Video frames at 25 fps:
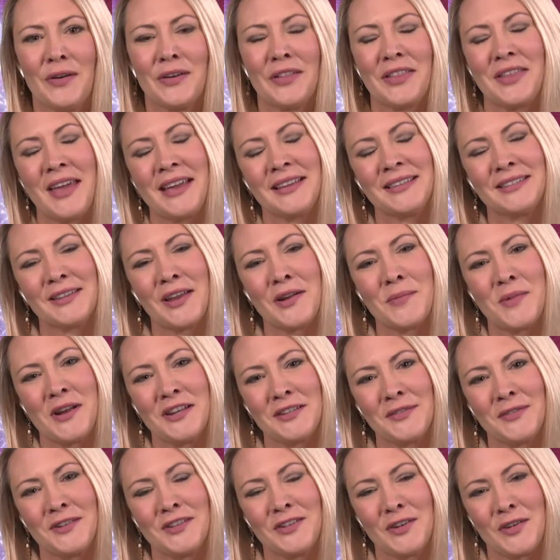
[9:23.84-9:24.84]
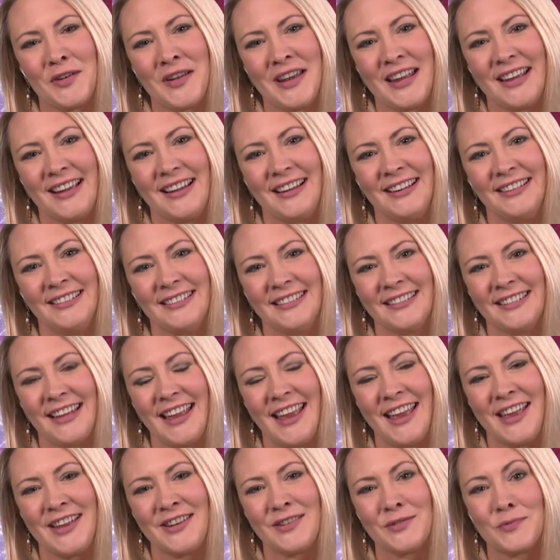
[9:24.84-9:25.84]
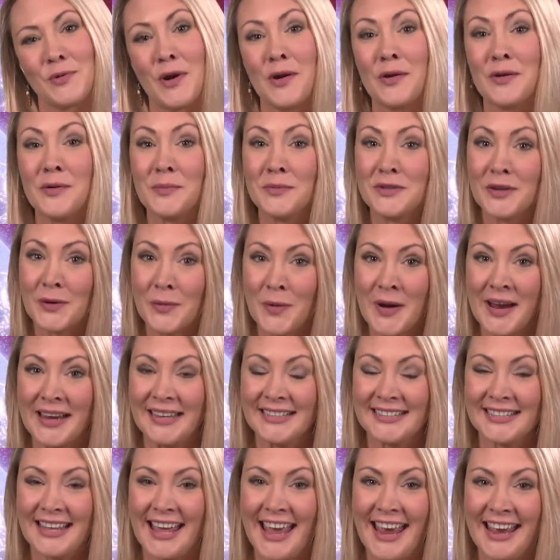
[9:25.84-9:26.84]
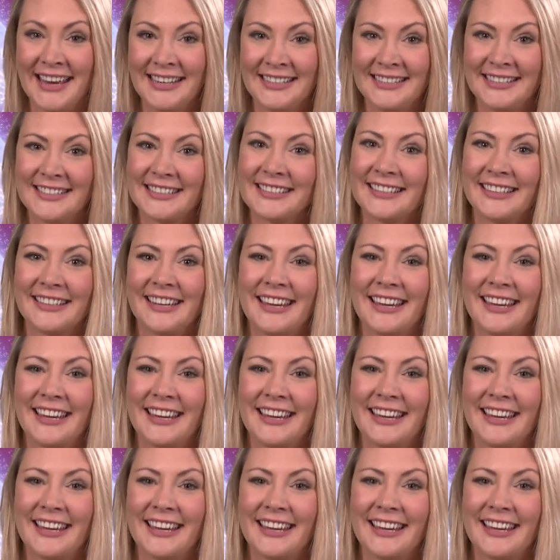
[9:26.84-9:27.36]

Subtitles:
Well, thanks so much for joining us, and welcome to Queensland.